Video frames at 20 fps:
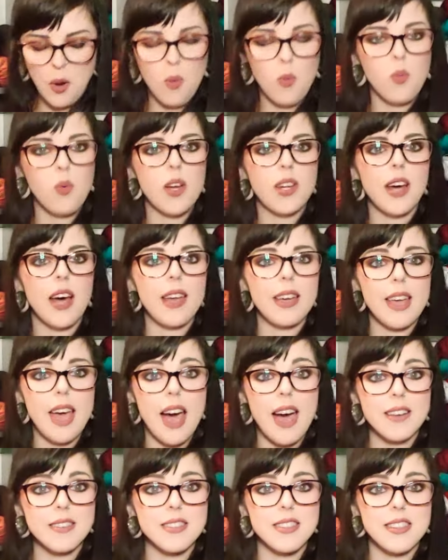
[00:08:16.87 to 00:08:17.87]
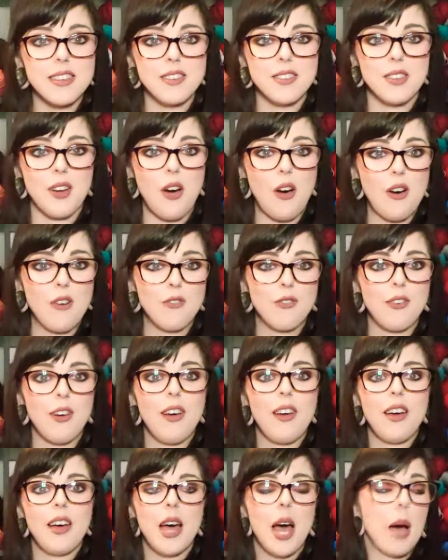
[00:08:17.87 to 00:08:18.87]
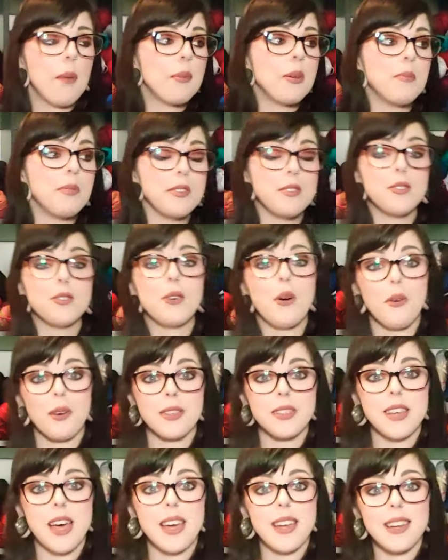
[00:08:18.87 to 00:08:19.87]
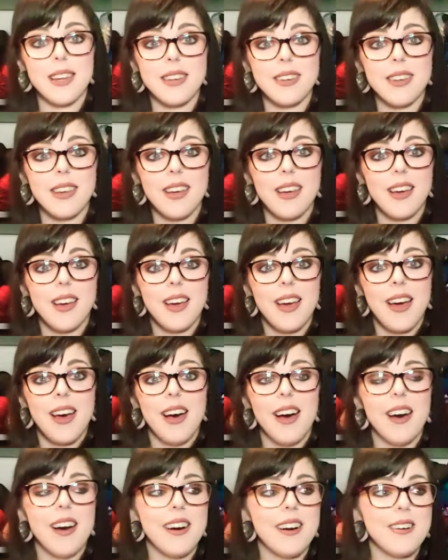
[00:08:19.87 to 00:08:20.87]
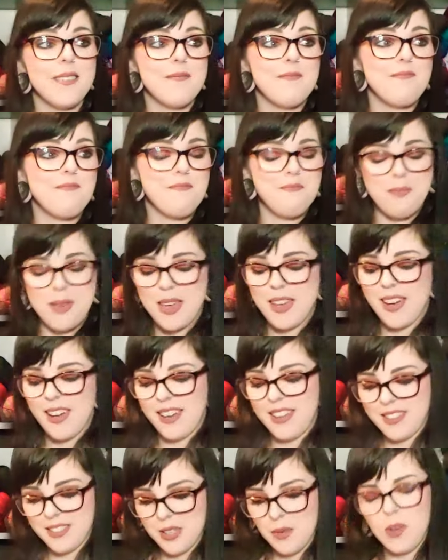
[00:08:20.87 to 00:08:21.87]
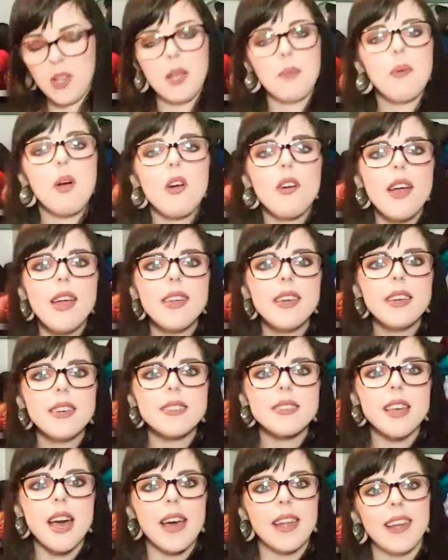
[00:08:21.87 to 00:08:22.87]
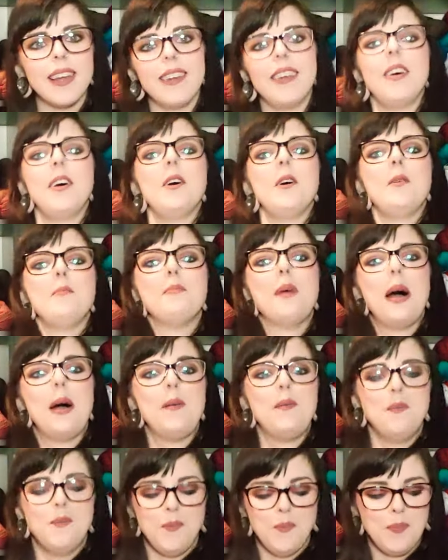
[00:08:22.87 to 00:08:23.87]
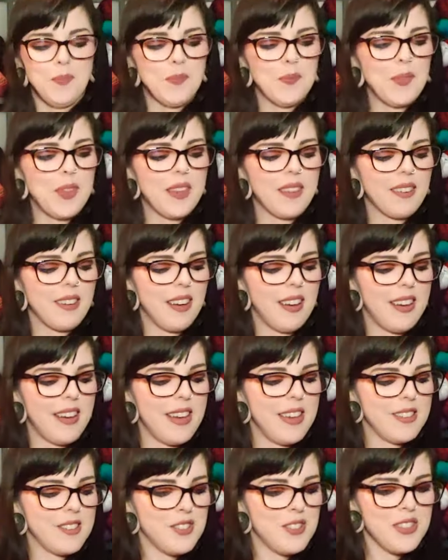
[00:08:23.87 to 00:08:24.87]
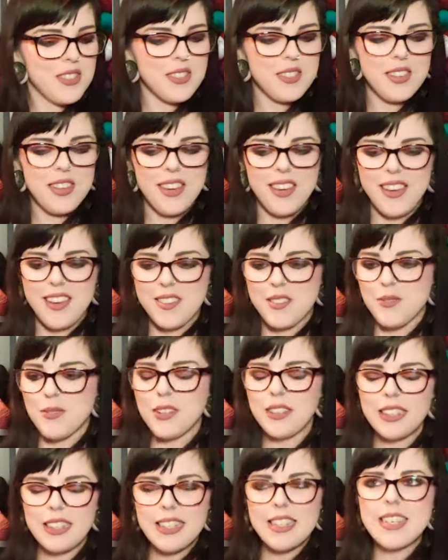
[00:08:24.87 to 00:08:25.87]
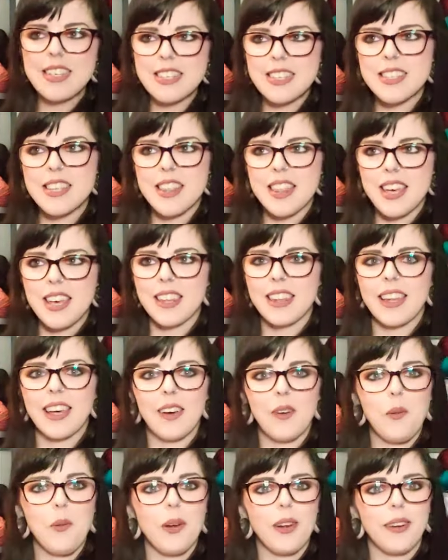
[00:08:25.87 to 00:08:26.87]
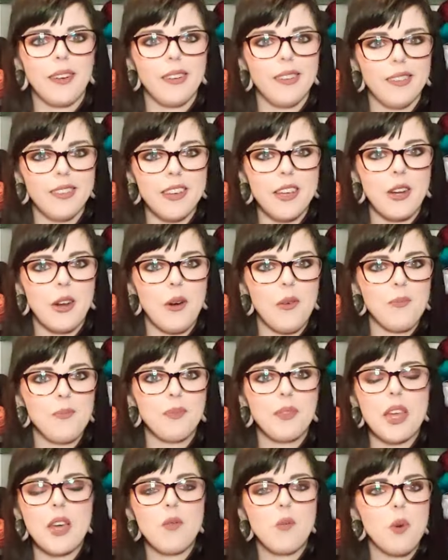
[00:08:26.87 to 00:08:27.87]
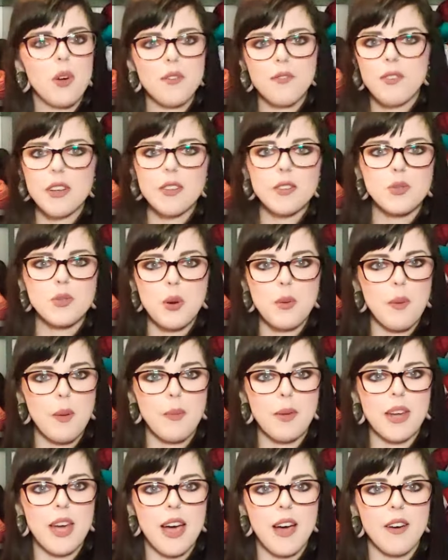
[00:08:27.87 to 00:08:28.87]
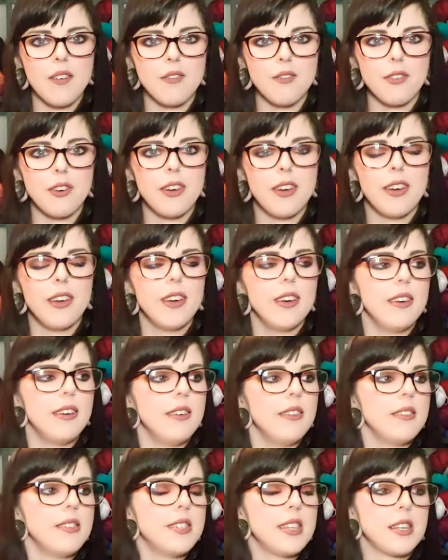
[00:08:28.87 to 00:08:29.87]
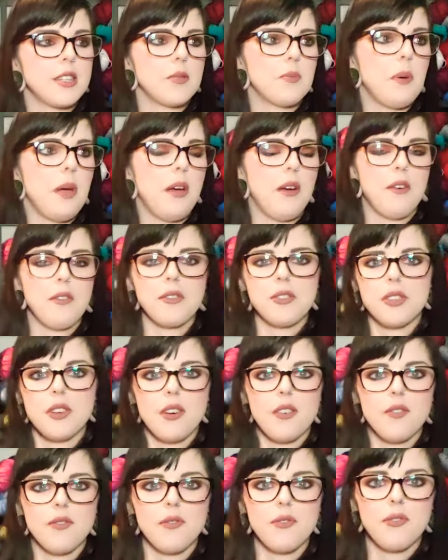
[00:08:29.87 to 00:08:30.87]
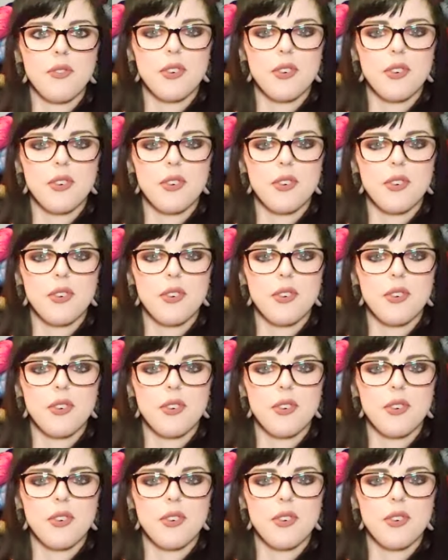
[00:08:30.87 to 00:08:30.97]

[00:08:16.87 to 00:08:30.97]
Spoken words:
when I cast these off, I'm gonna be so excited, because, well, I'm already excited, but it's really neat to think that you know, in one fell swoop, I'm gonna have 6 pairs of